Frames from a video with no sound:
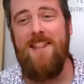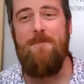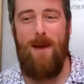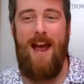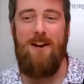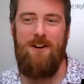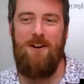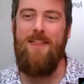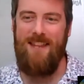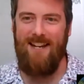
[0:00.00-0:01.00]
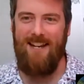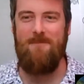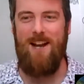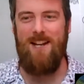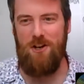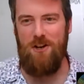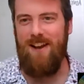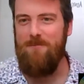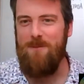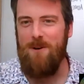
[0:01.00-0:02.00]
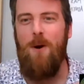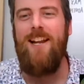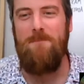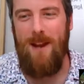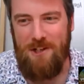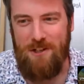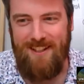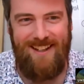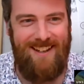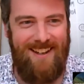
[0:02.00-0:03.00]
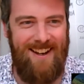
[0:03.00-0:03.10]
the pattern, I think it's my turn. I've been waiting patiently.